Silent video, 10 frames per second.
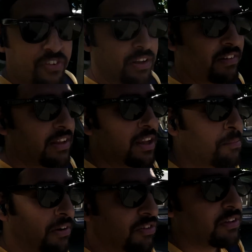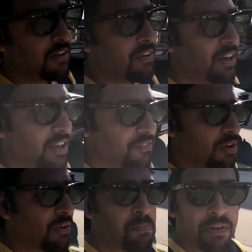for the SIN number, so they will give
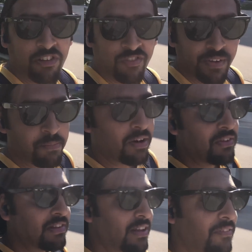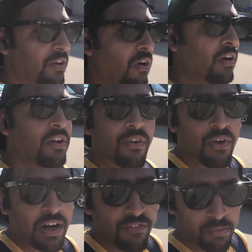you one piece of paper which is having all your
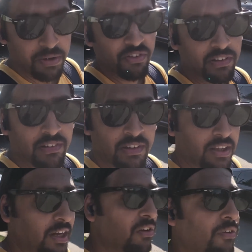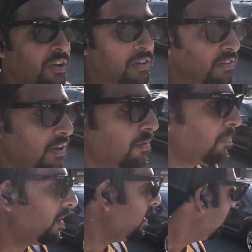required information, including your SIN number.